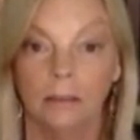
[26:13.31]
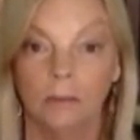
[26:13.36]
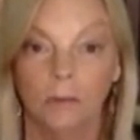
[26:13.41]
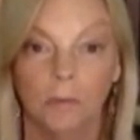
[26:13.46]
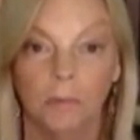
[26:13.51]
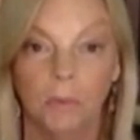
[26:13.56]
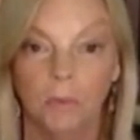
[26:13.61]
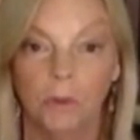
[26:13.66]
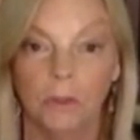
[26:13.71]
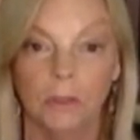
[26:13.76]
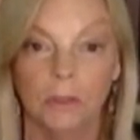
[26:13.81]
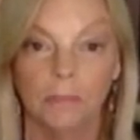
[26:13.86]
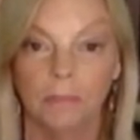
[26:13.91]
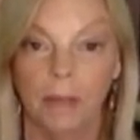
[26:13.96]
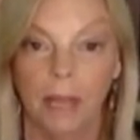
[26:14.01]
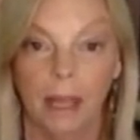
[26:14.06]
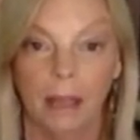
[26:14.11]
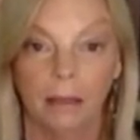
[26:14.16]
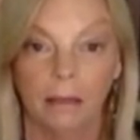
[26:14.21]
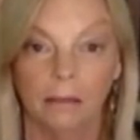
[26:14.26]
reports
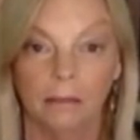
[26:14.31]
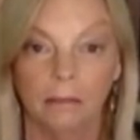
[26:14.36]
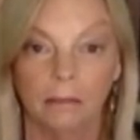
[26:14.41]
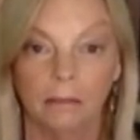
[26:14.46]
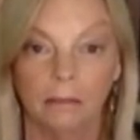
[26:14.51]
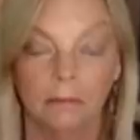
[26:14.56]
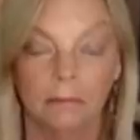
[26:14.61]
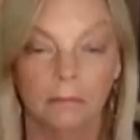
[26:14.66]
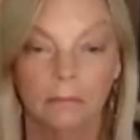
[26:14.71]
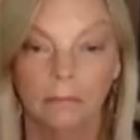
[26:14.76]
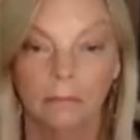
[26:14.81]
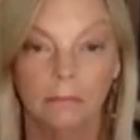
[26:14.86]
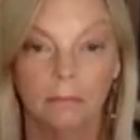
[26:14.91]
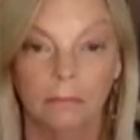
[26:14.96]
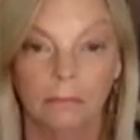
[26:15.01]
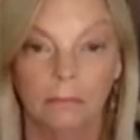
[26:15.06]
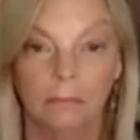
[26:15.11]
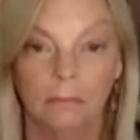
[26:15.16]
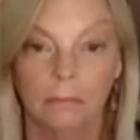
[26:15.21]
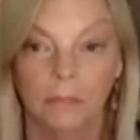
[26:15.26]
back
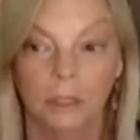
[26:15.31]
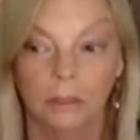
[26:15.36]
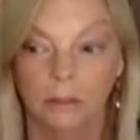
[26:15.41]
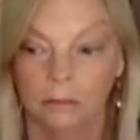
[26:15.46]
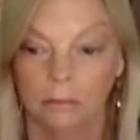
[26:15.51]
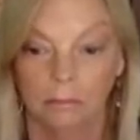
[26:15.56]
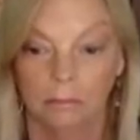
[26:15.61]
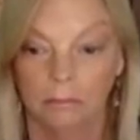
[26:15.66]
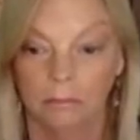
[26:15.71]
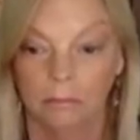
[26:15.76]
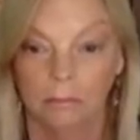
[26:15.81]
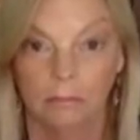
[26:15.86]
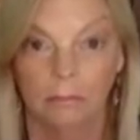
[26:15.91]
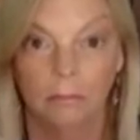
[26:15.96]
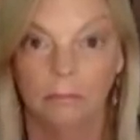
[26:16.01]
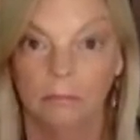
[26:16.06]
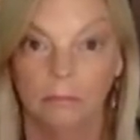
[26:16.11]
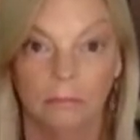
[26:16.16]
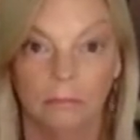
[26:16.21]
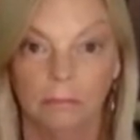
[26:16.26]
to
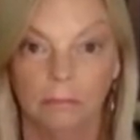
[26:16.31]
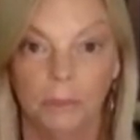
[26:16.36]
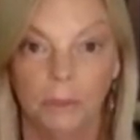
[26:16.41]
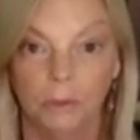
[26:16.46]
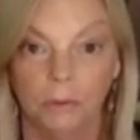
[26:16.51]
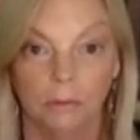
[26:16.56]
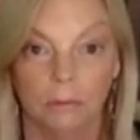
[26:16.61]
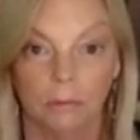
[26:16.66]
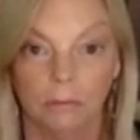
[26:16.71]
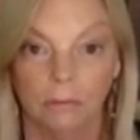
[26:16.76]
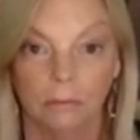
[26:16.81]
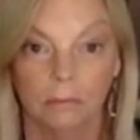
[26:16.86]
Putin.